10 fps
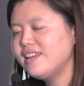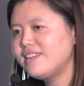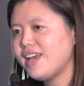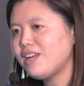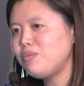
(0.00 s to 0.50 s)

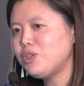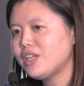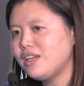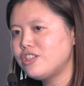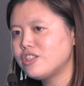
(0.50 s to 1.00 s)
that
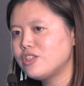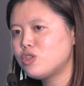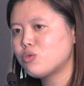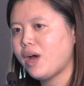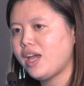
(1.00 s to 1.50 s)
mutation
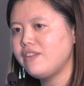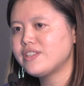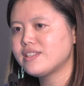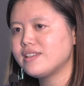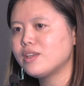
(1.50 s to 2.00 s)

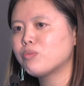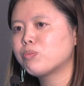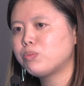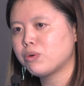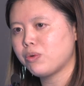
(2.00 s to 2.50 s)
drives the
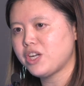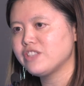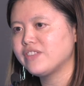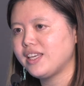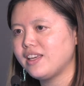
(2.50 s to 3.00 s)
progression
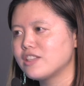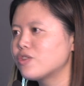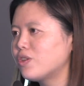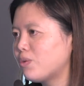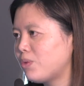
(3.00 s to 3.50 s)
of the
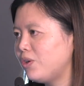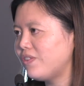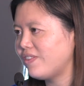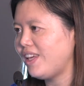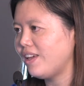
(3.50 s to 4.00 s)
cancer, the growth
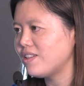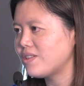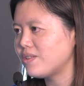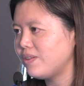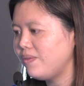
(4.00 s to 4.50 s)
of the
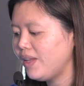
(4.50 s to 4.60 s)
cancer.